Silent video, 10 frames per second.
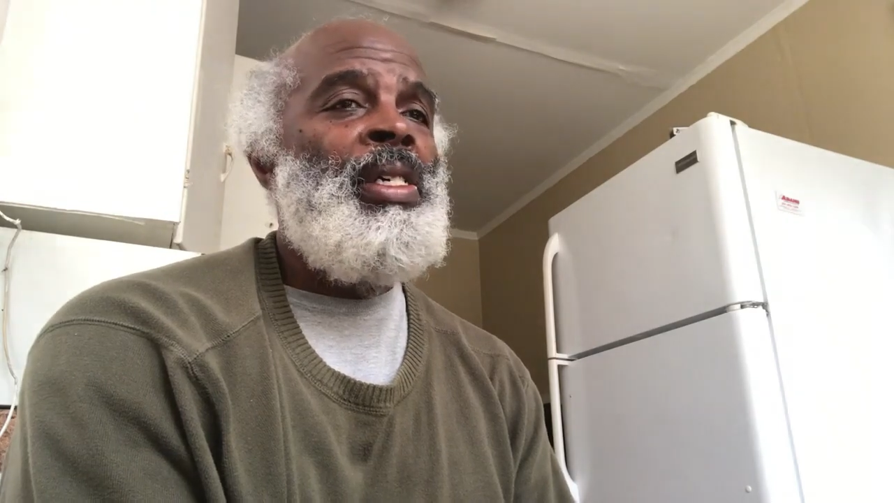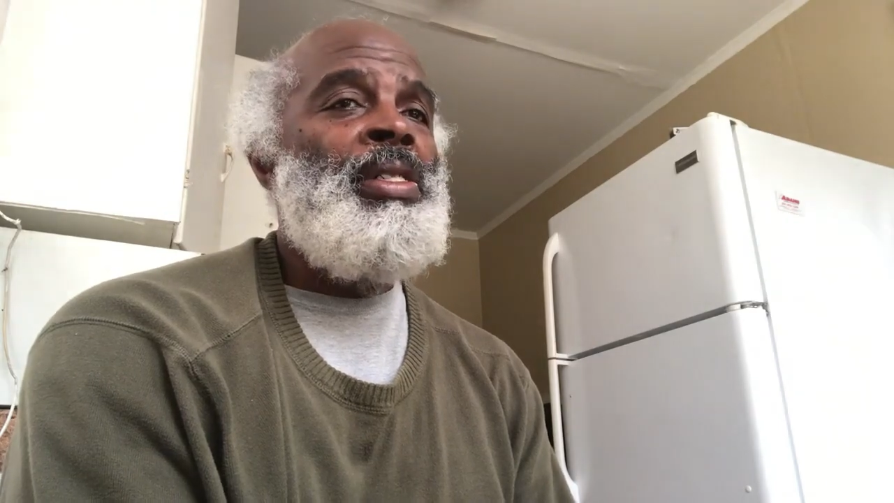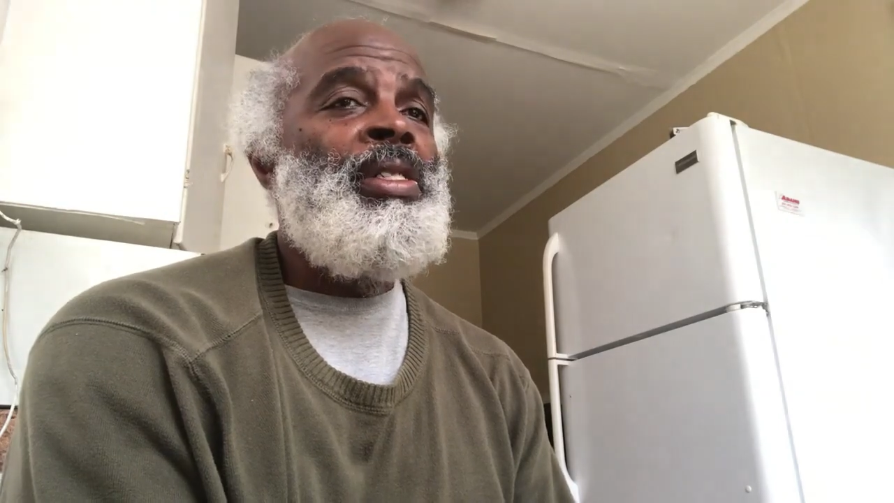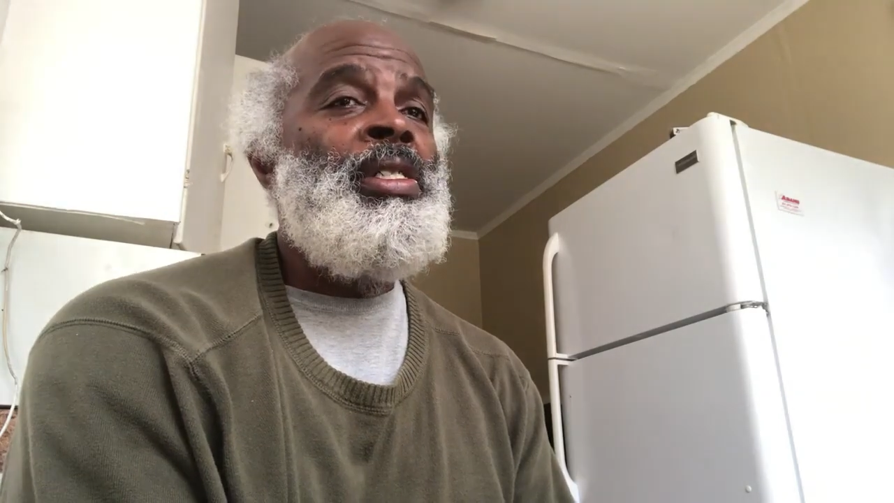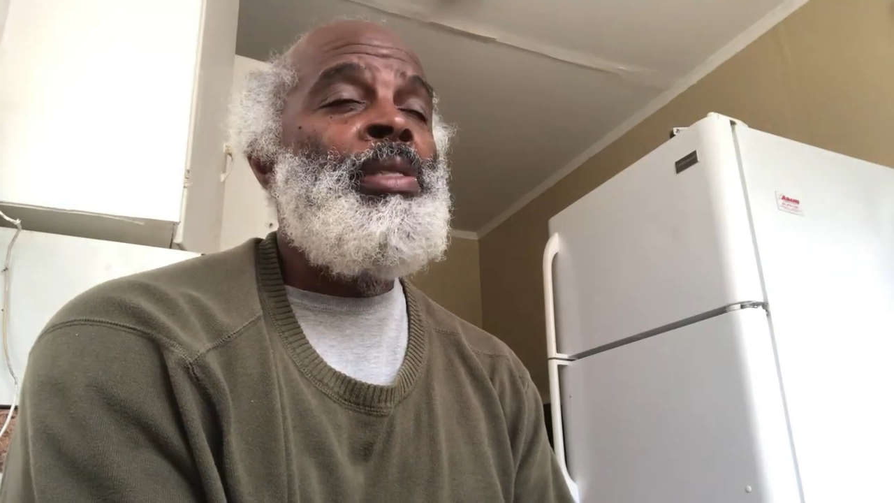
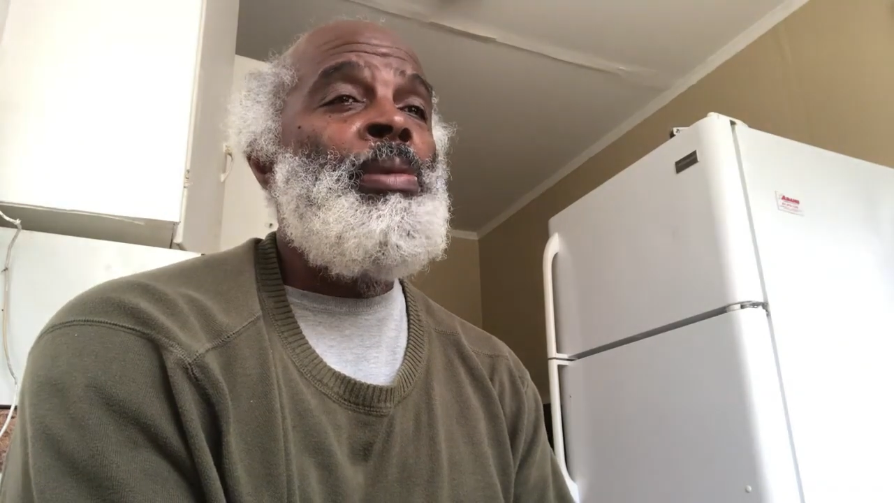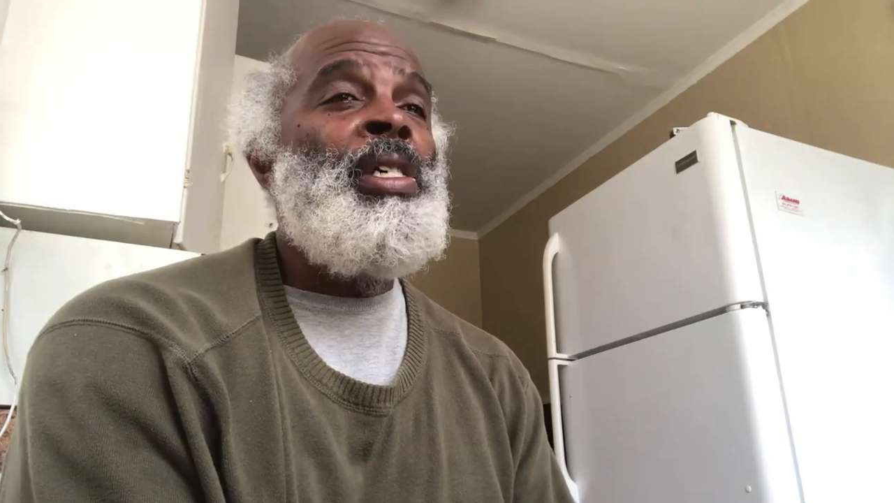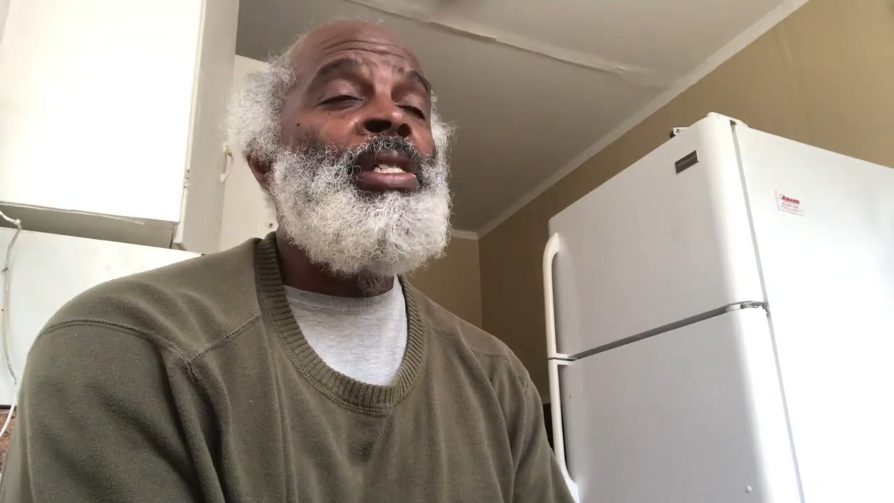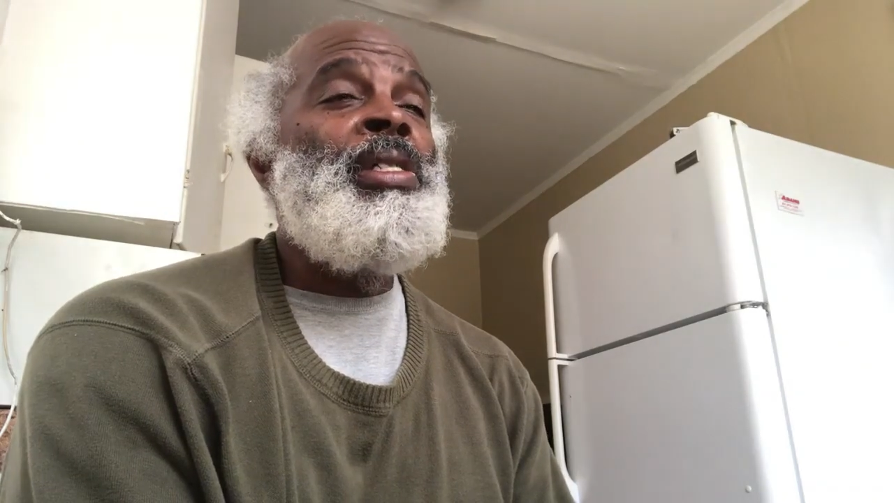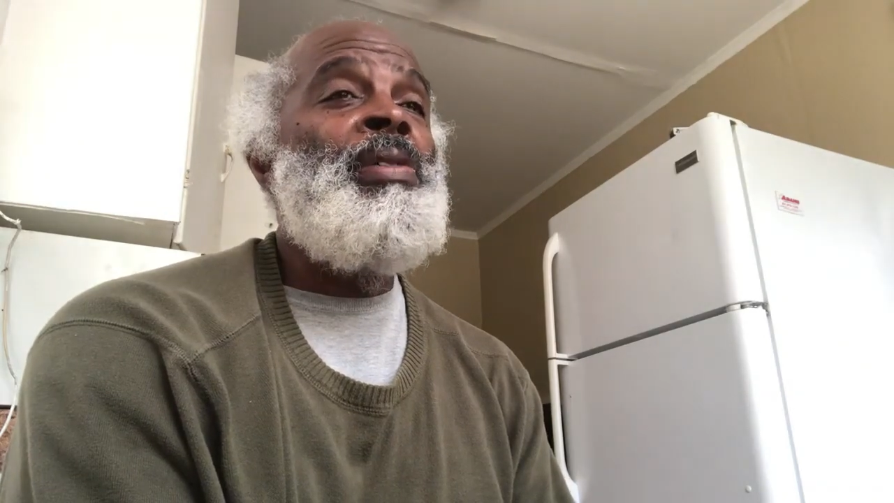she
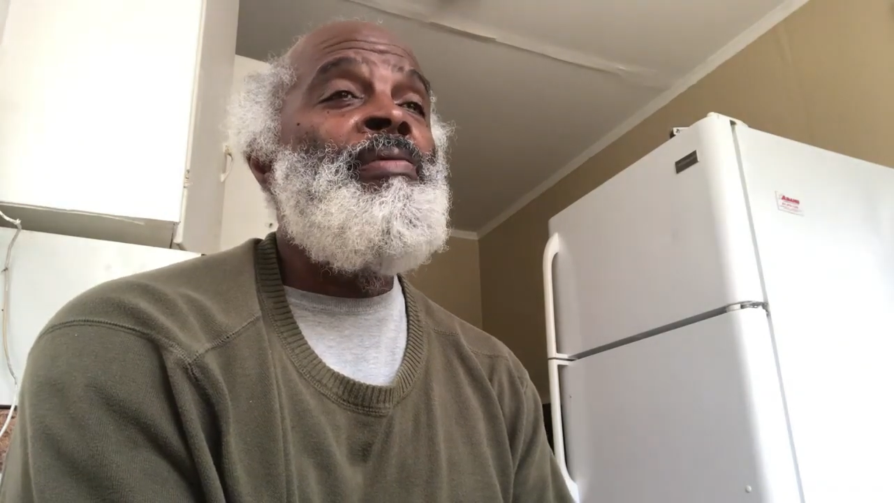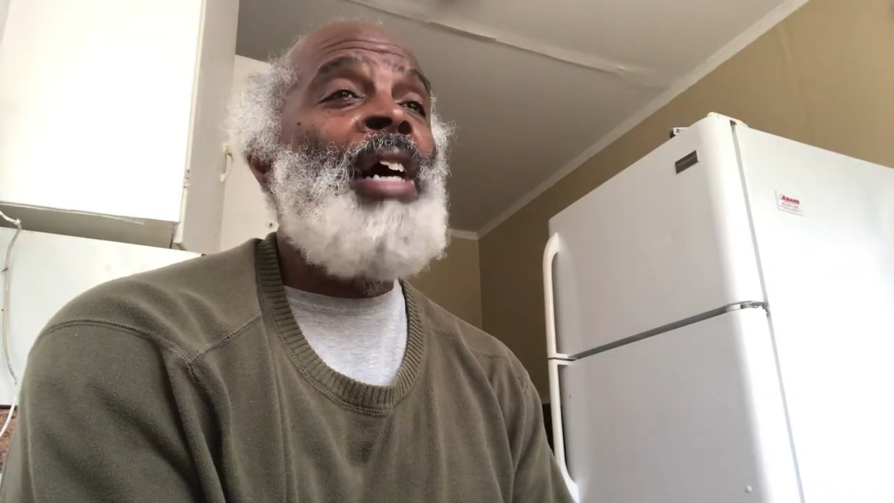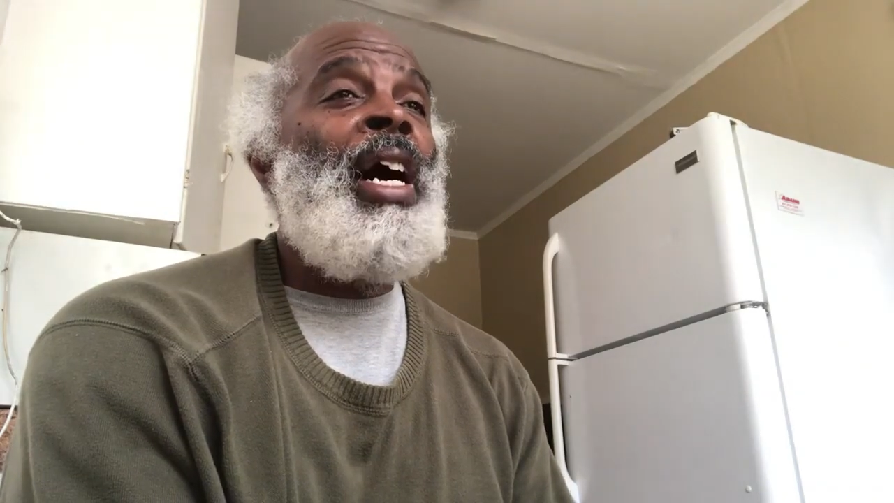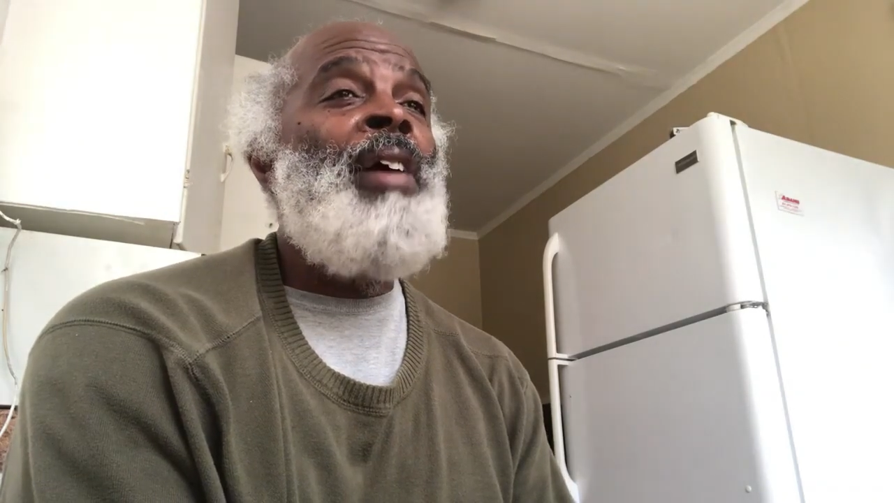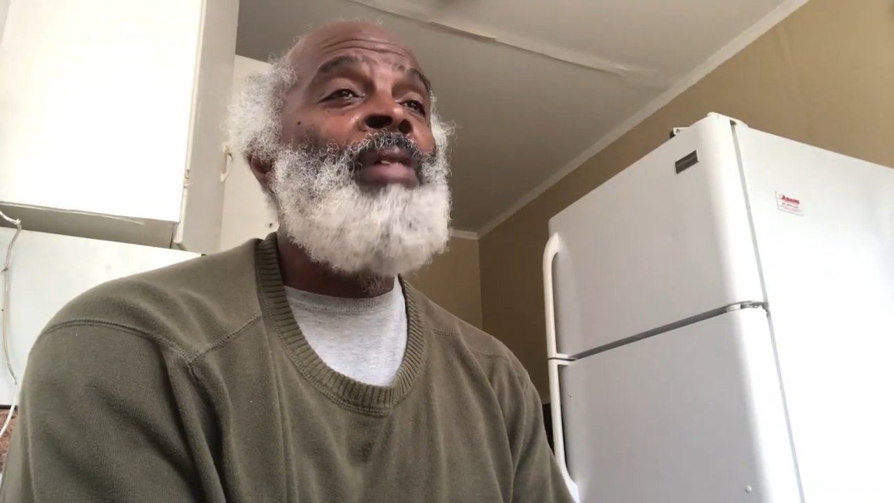spends
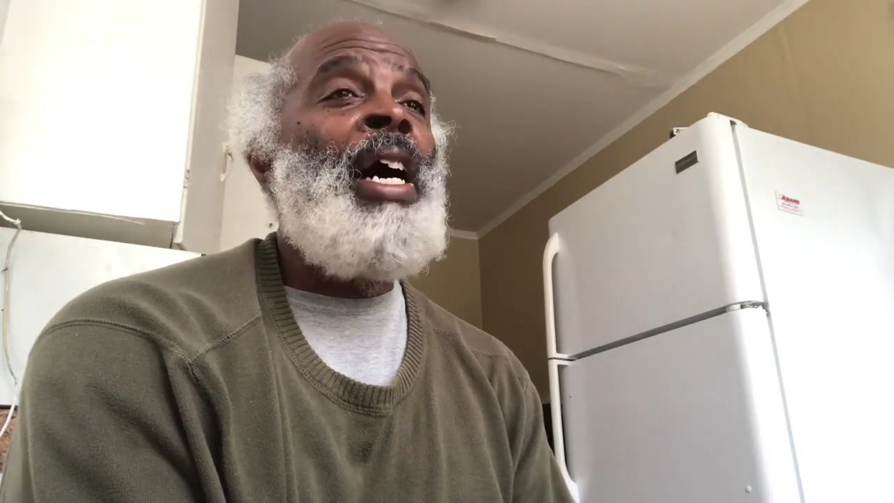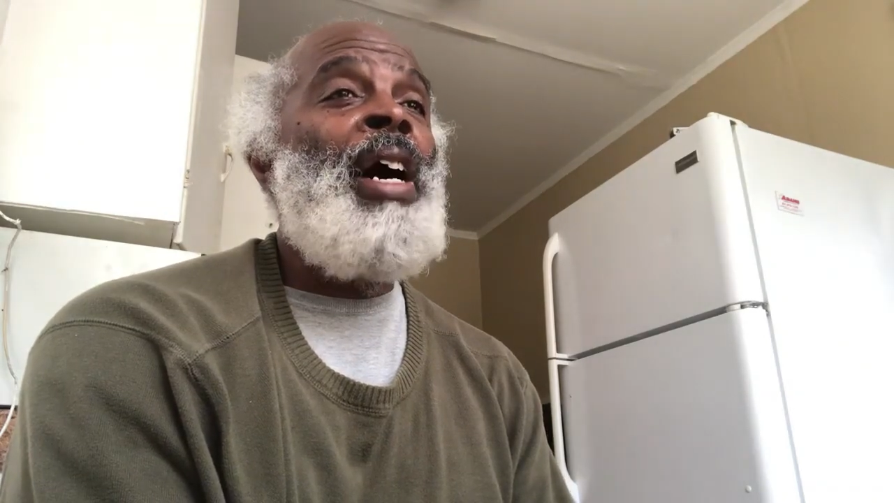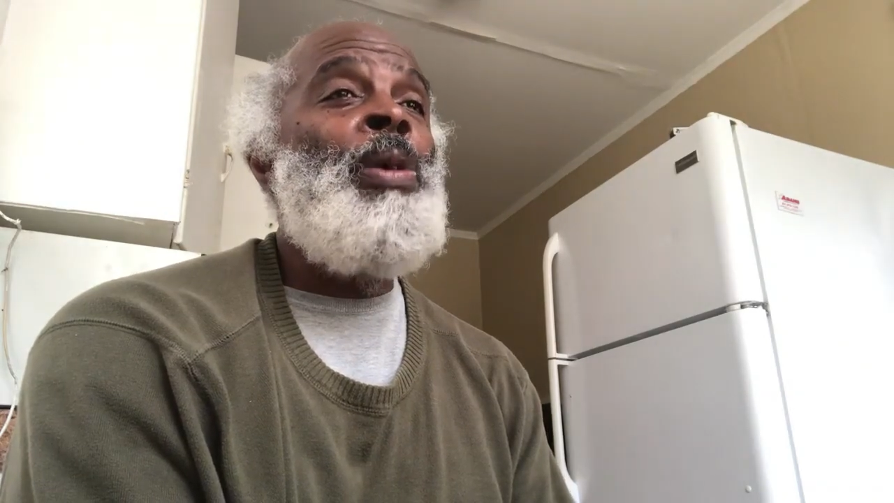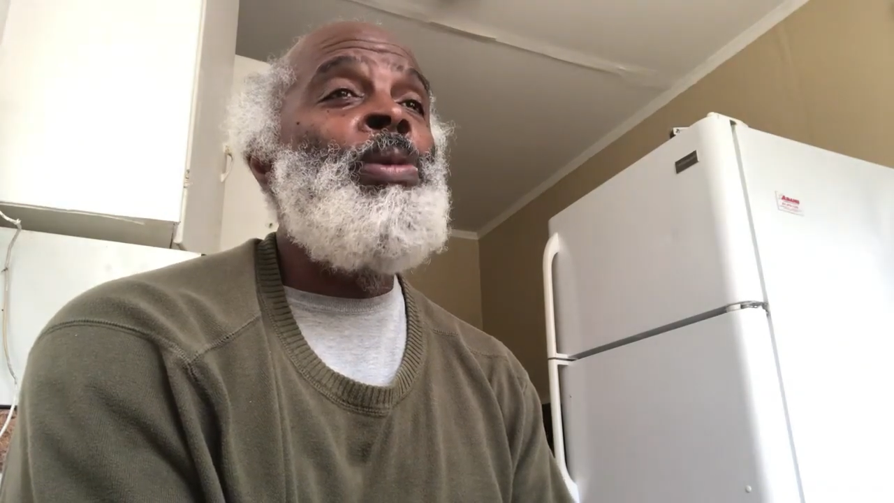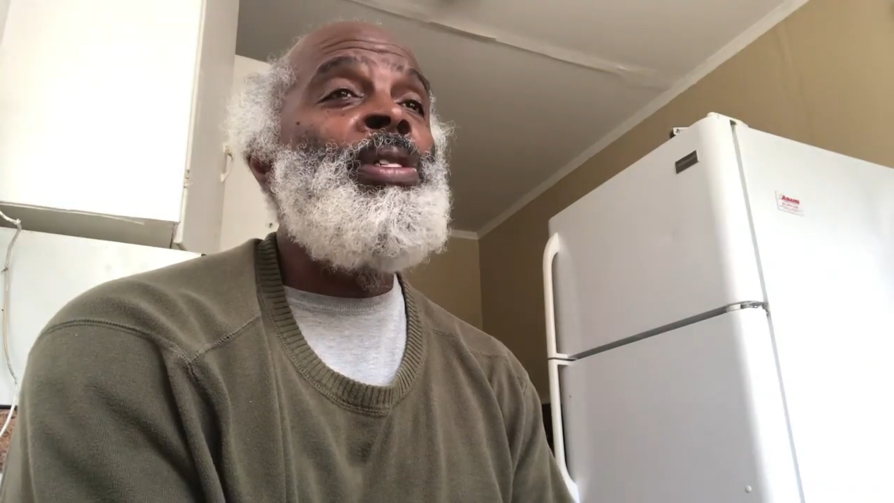five
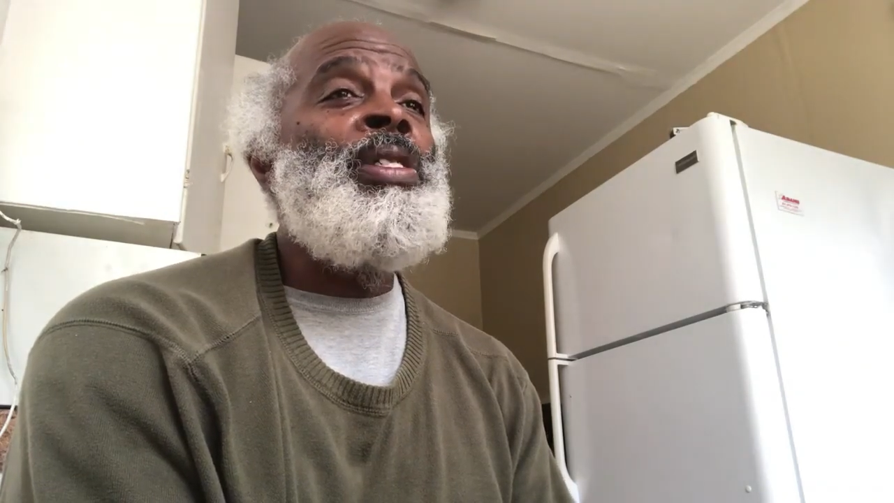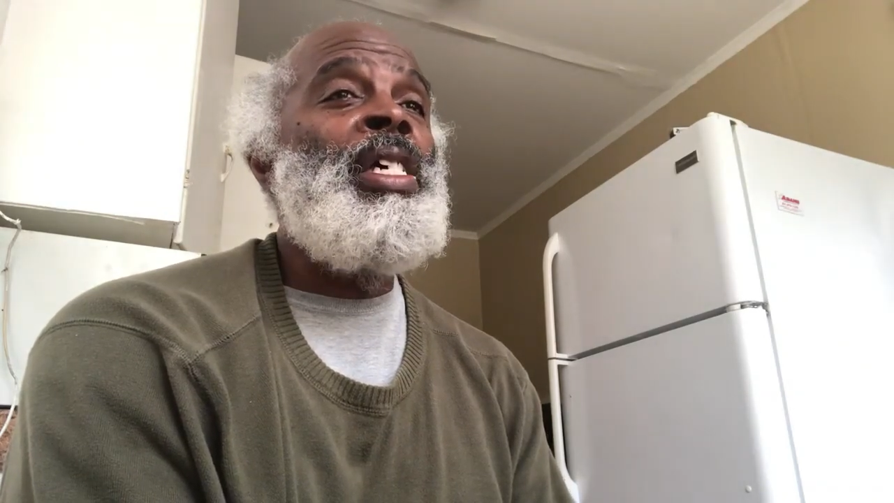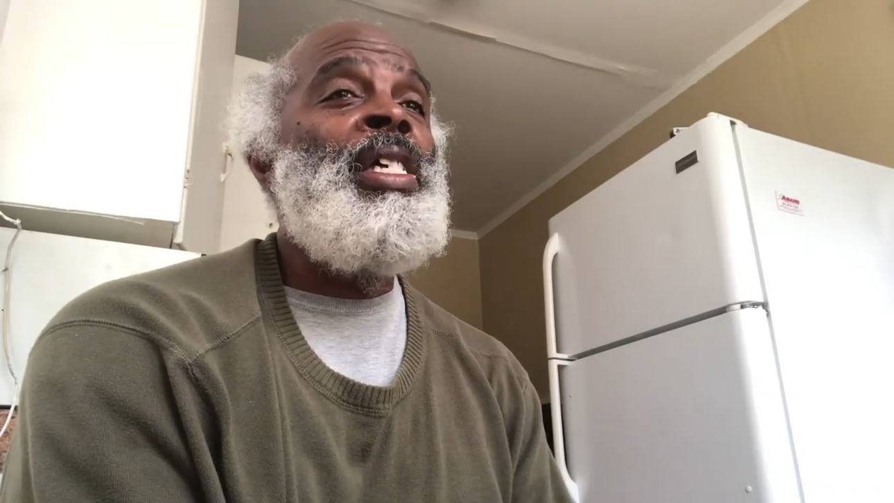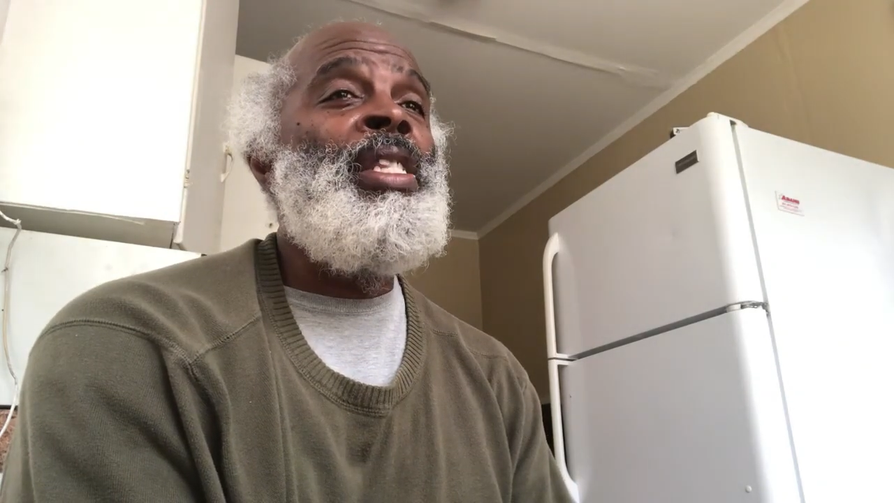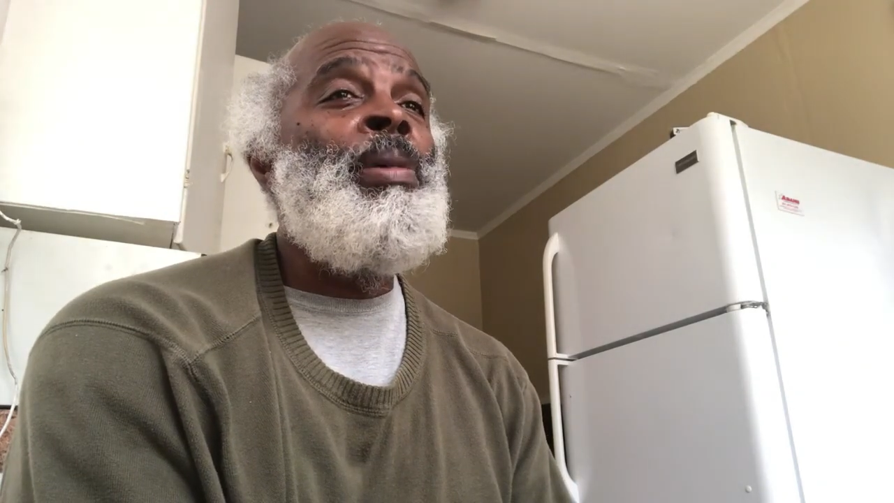hours in